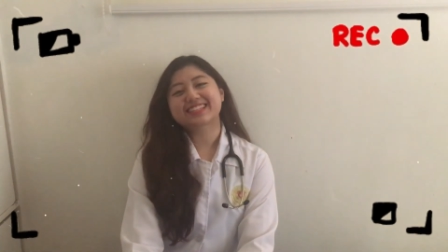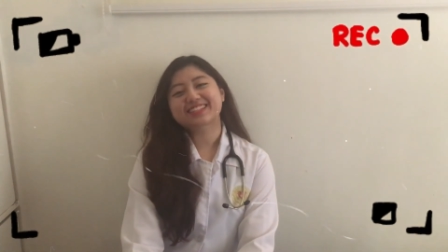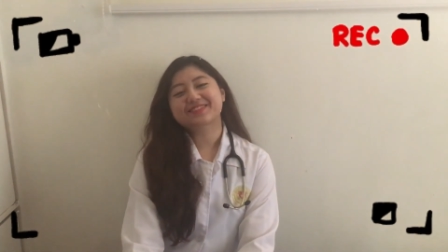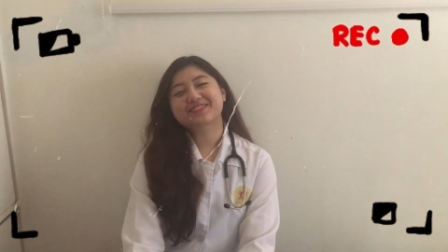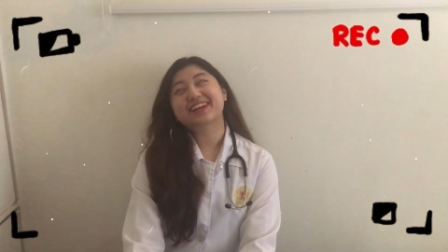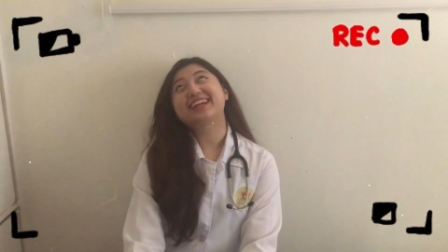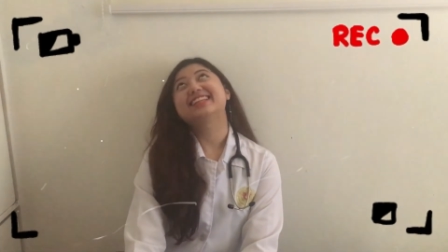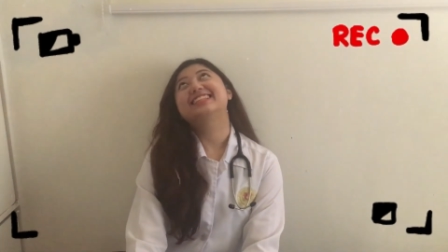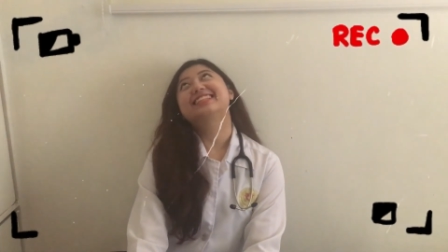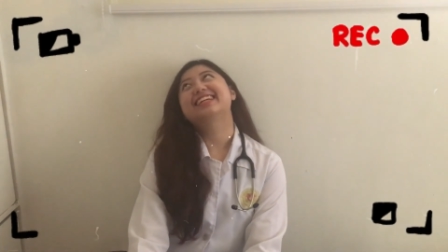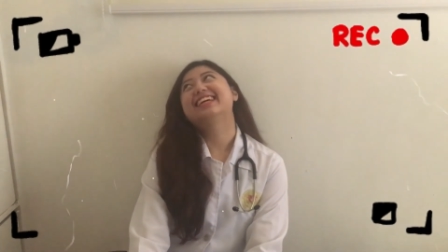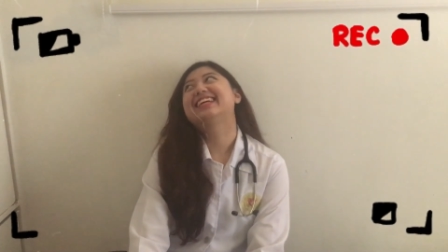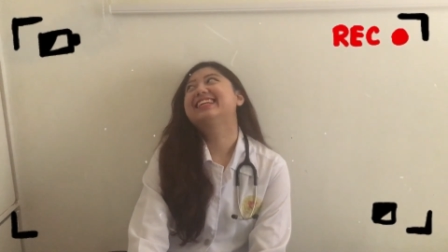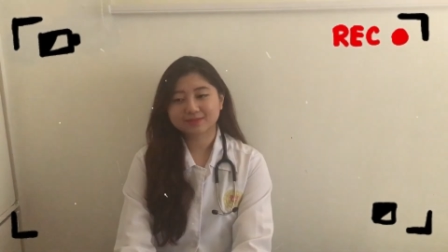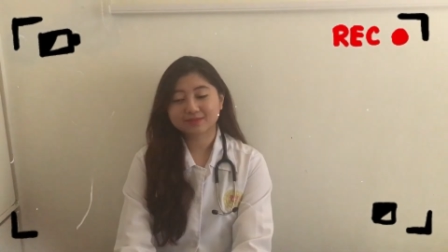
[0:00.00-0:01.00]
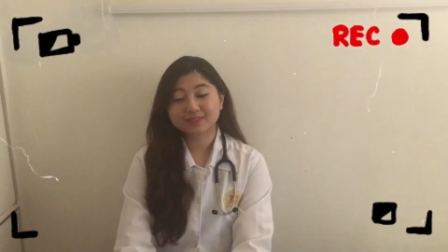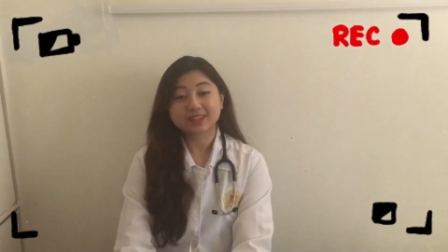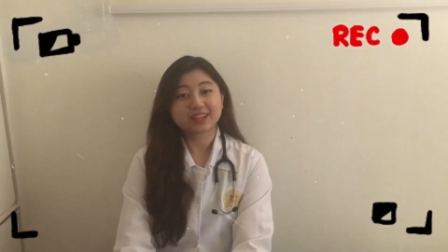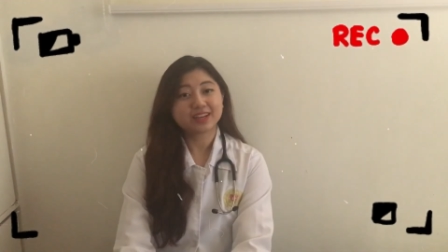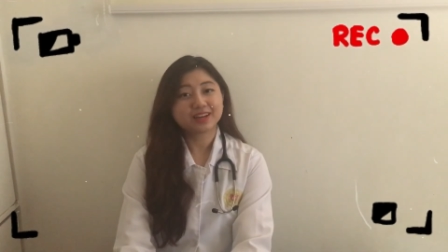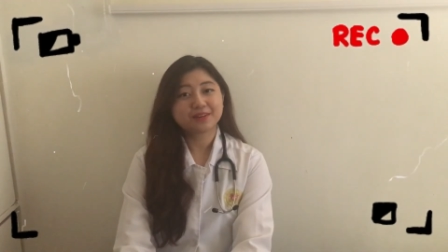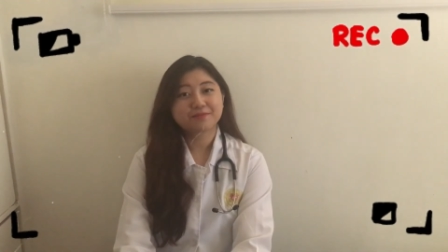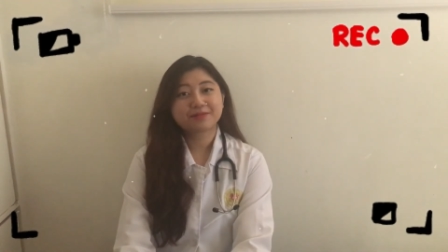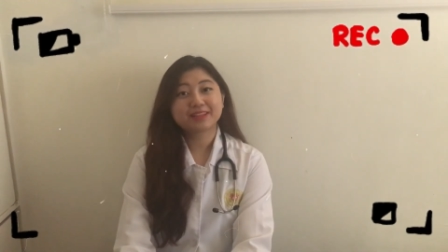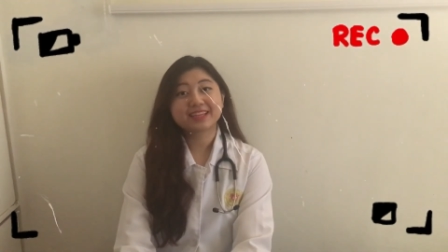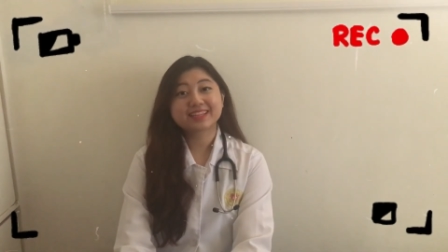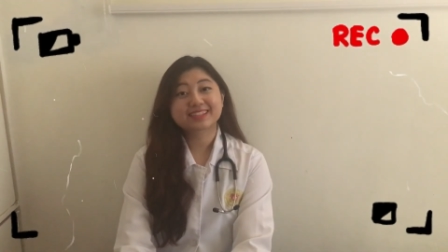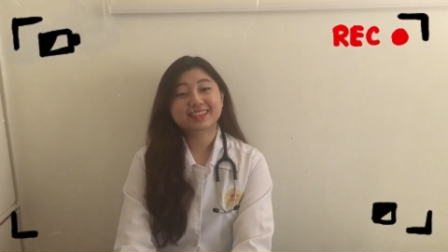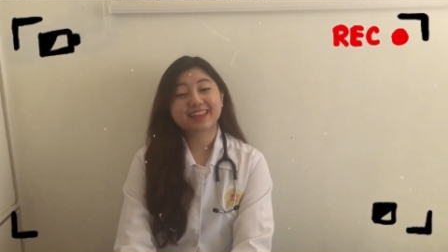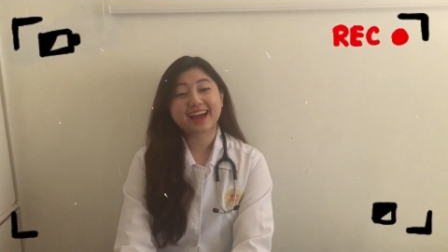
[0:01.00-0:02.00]
sponsored.
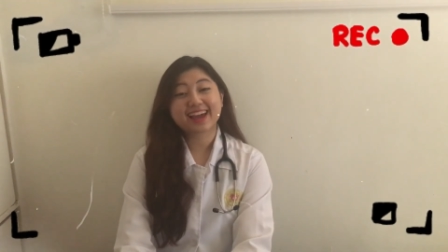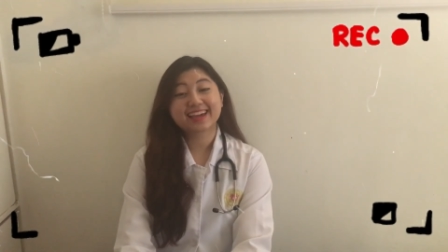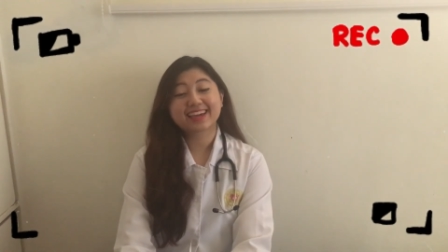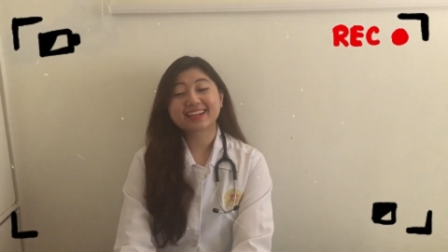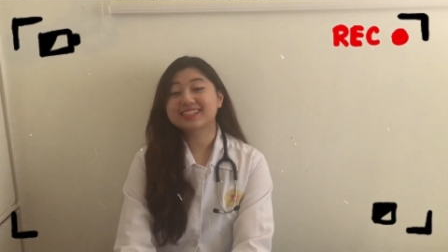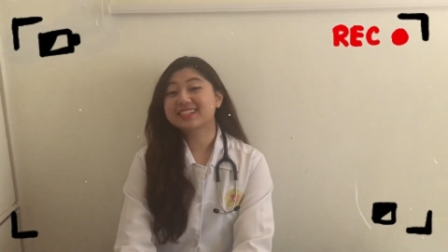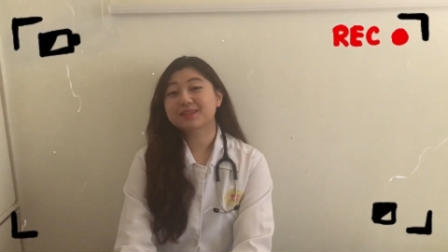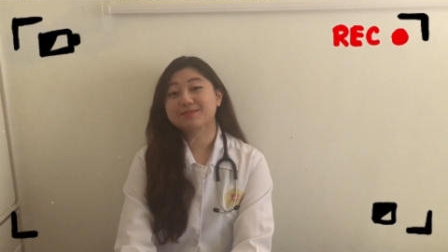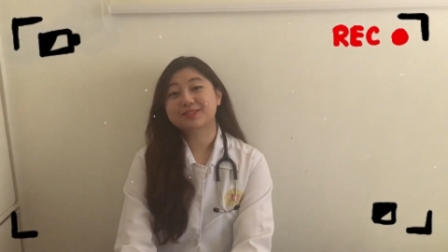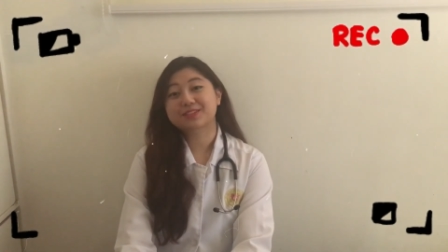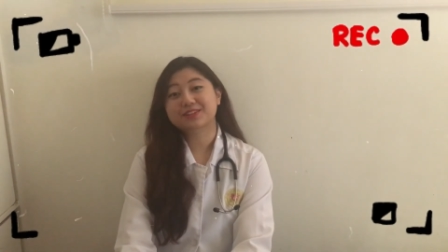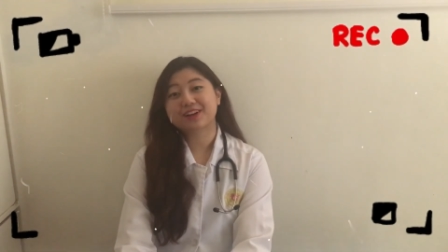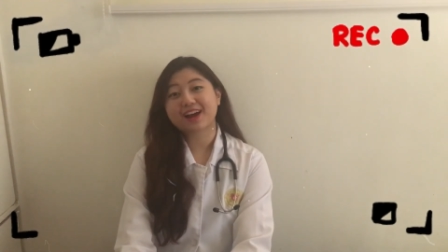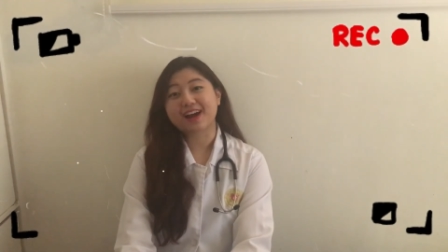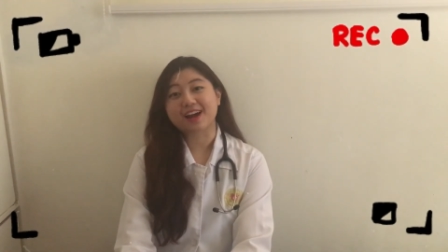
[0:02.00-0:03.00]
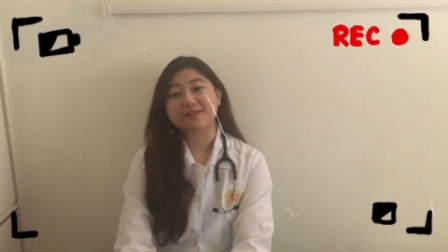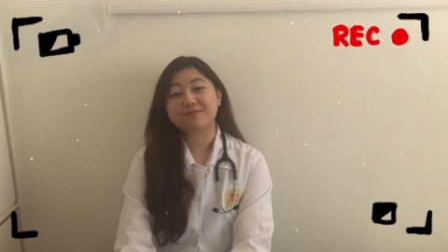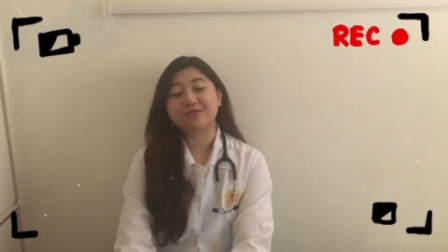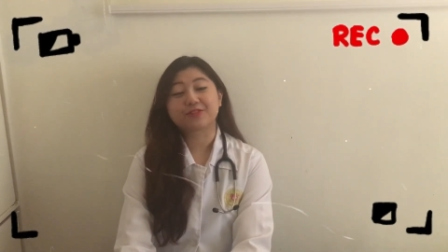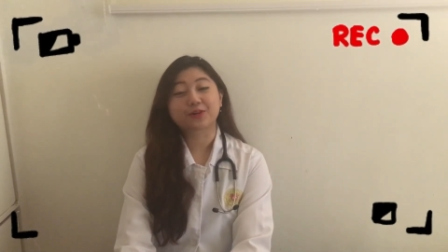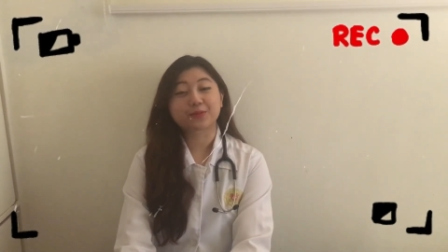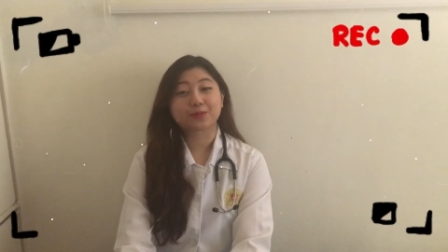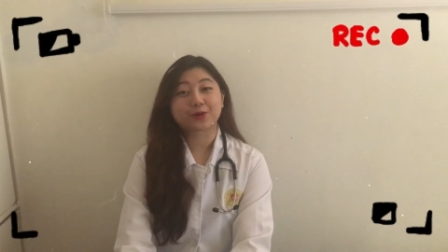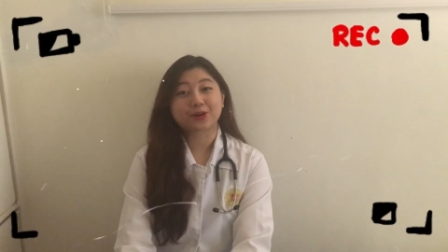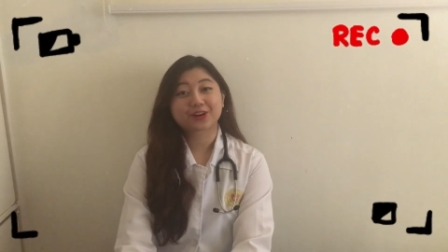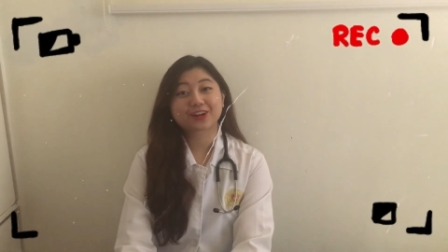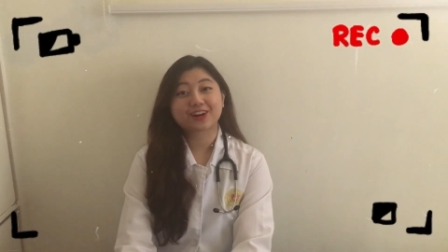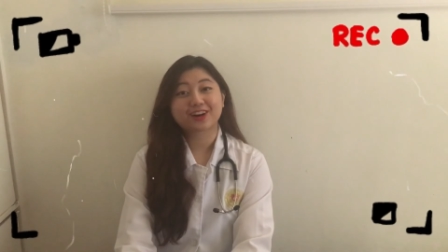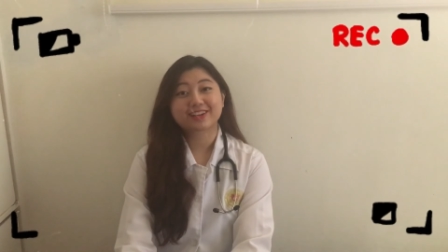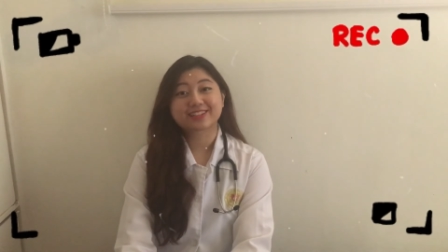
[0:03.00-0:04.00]
Please like and subscribe for more
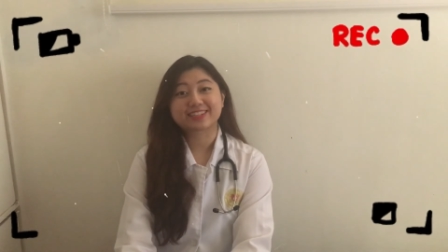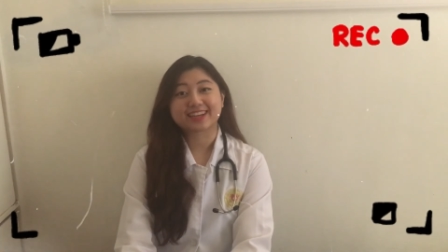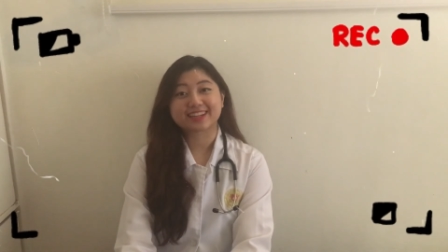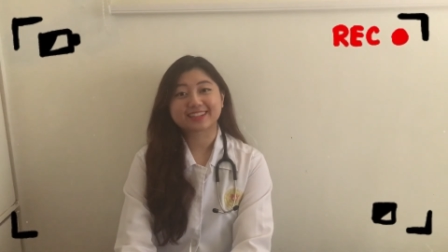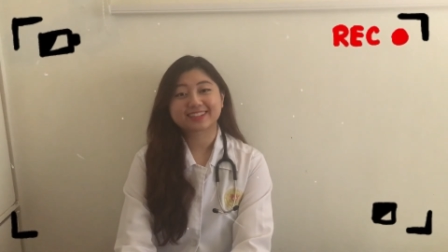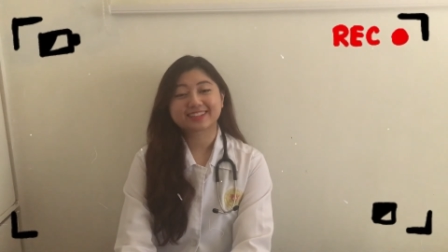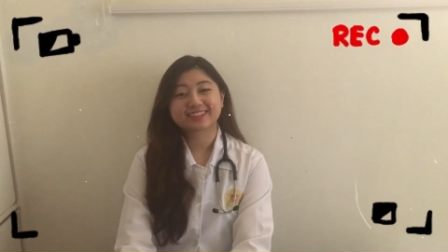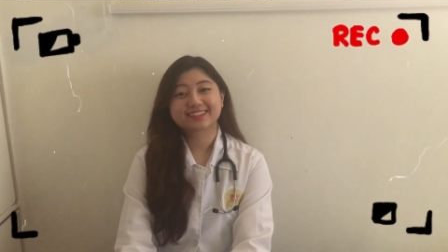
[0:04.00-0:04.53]
content.